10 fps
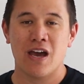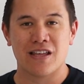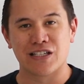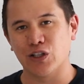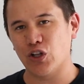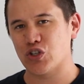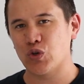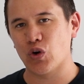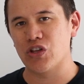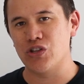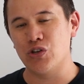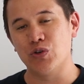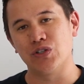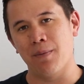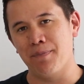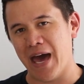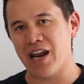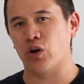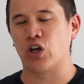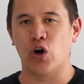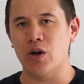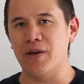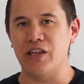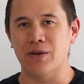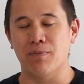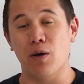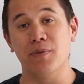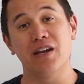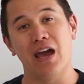There's a lot of talk in the news about our economy at the moment,